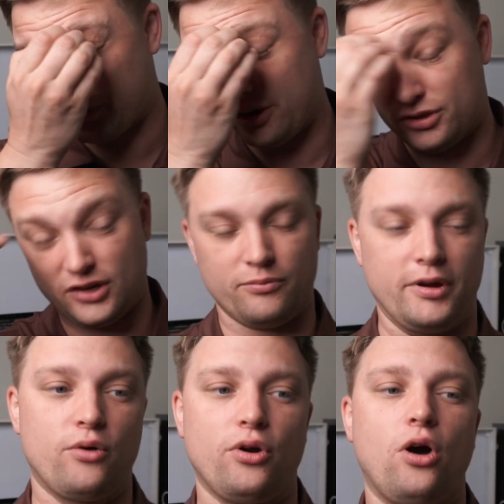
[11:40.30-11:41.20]
of years, even for
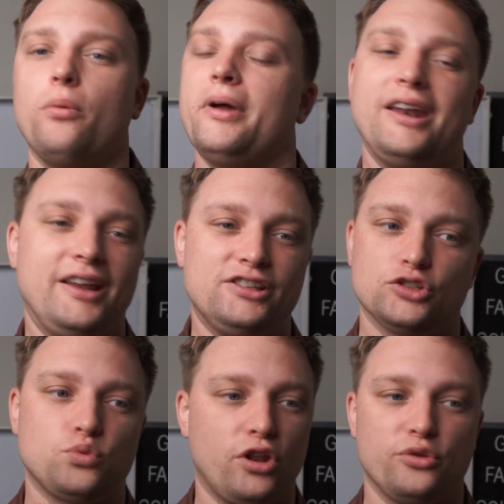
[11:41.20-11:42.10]
my own home, and it's
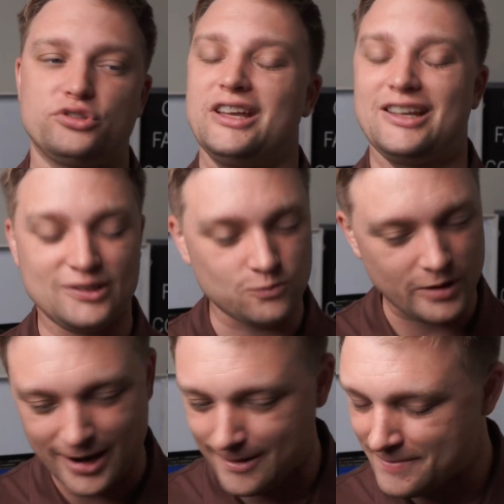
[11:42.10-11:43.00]
just one of those things
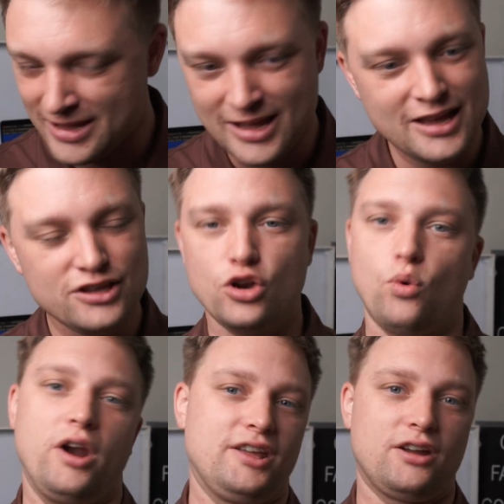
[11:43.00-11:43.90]
where you don't
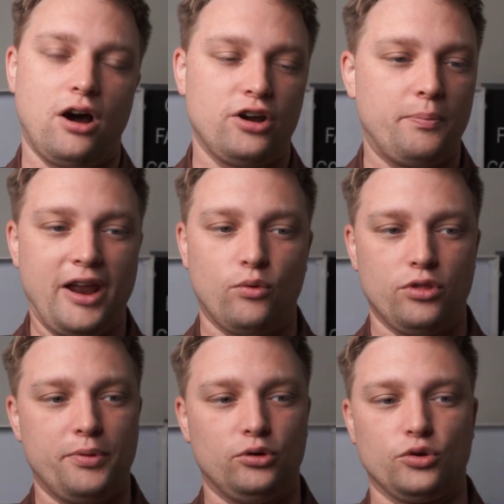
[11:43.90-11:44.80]
want to get caught in a battle with
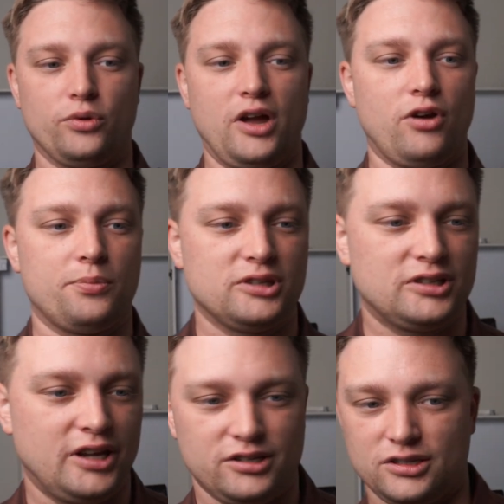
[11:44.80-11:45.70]
a builder without
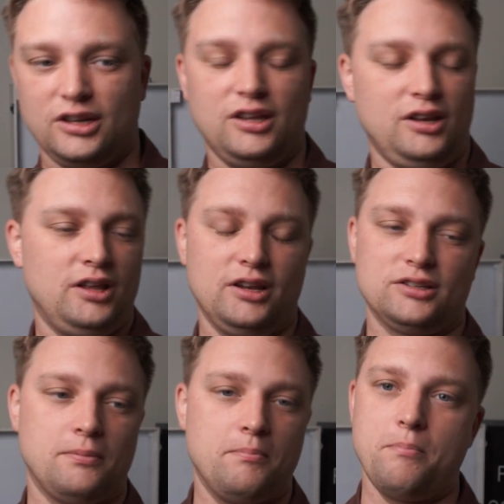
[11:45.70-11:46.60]
representation. It
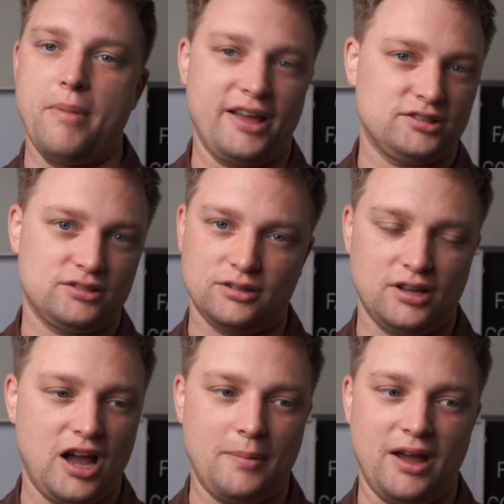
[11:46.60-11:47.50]
is a mess.
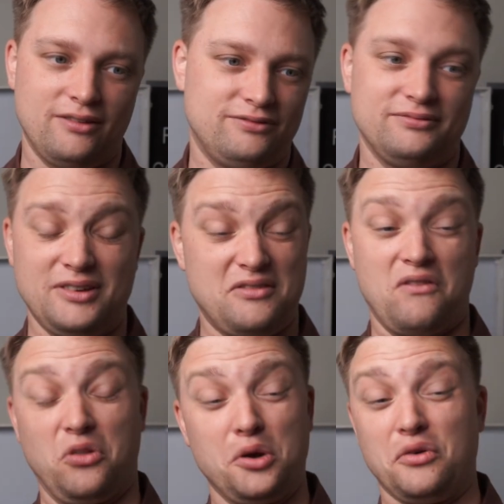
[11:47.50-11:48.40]
I even
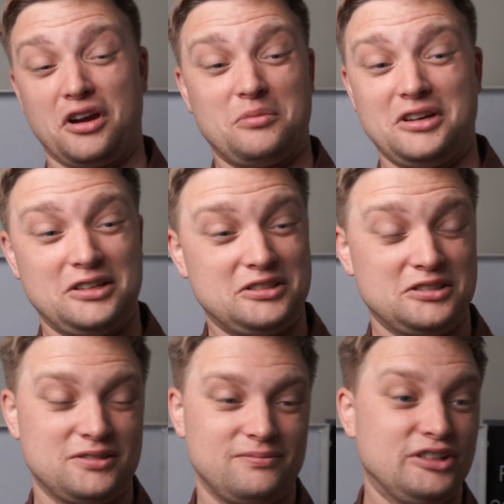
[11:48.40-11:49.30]
have lawyer
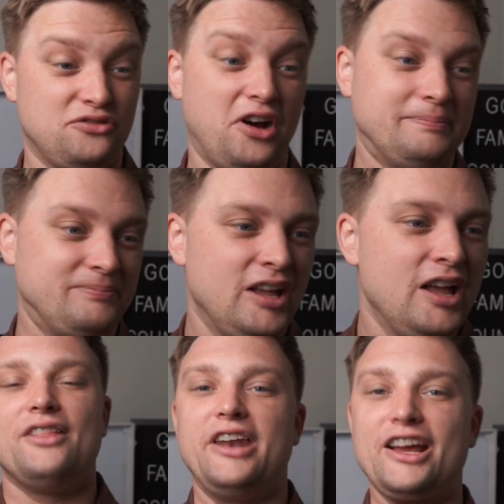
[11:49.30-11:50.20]
recommendations. It's fun.
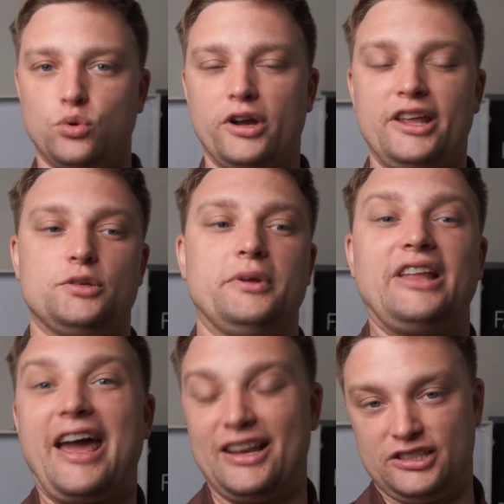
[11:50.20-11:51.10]
The next one is gonna be
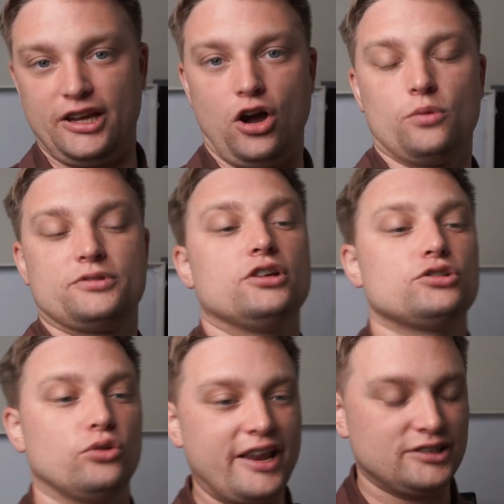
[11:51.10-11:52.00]
Land and Sea Homes.
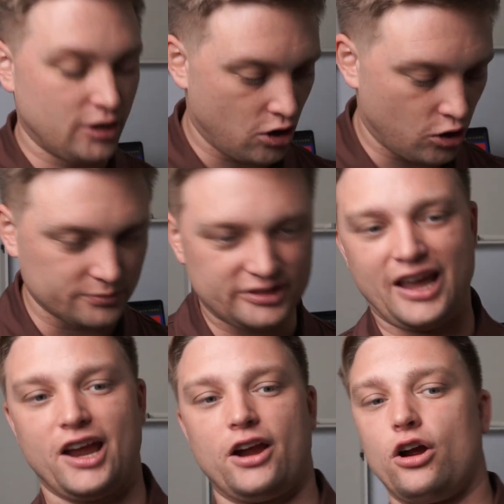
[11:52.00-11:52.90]
So Land and Sea Homes,
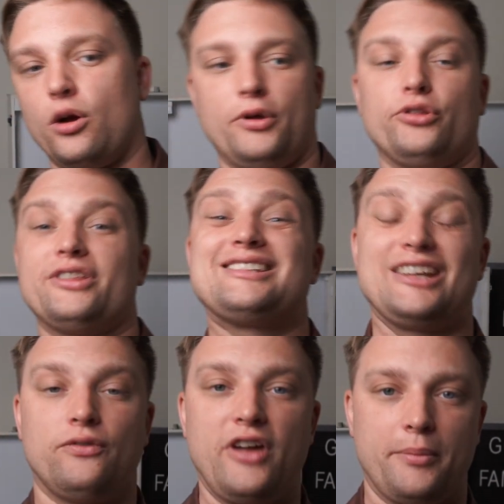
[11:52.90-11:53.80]
they are building the
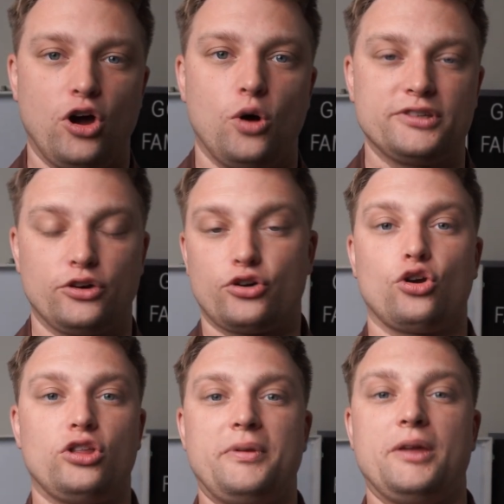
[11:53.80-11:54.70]
single family homes that are
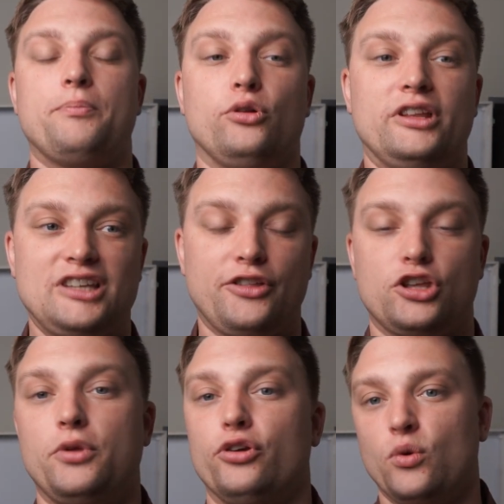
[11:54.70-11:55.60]
currently being built inside the
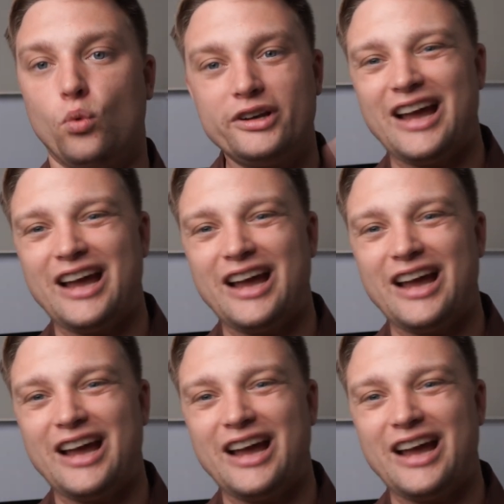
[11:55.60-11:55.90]
community. One